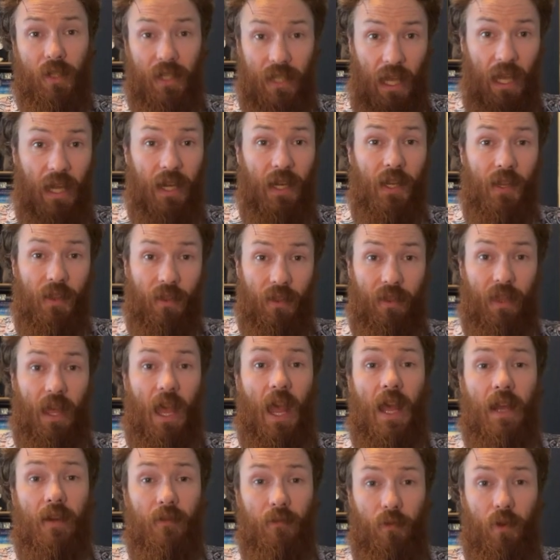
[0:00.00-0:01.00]
getting
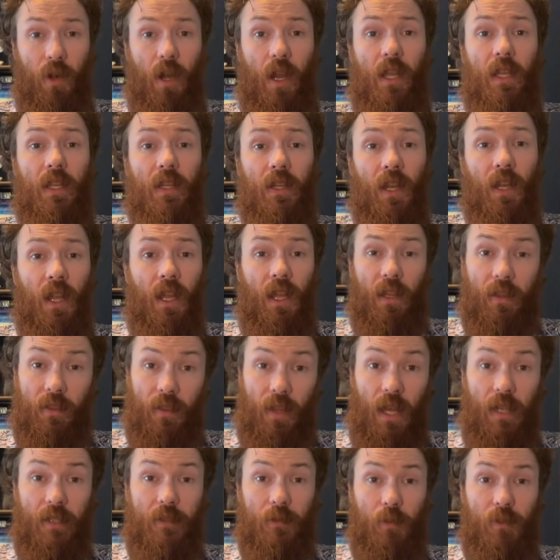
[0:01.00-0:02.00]
that right.
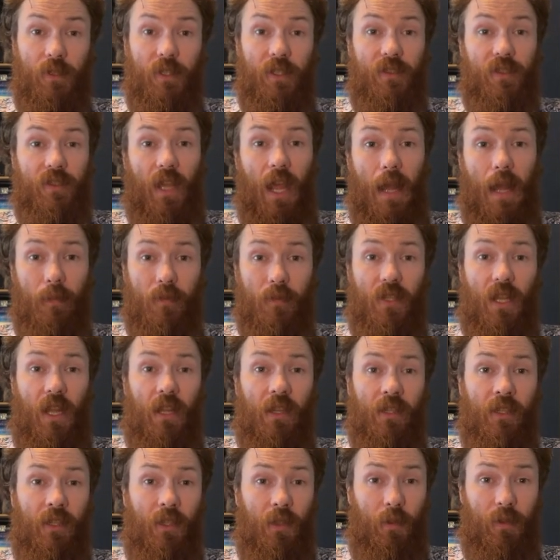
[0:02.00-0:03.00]
And that's what this app's
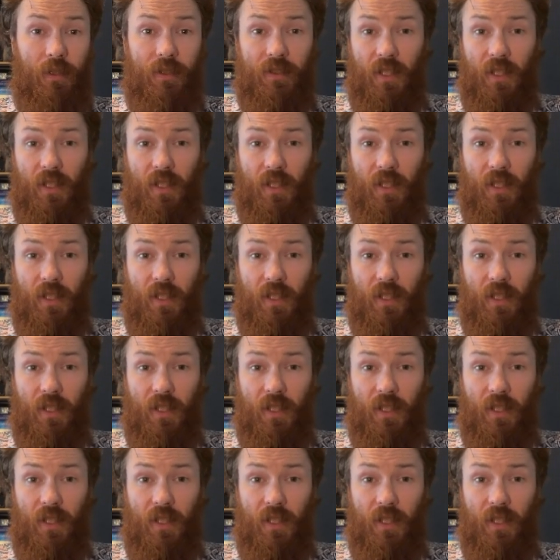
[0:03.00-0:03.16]
telling you.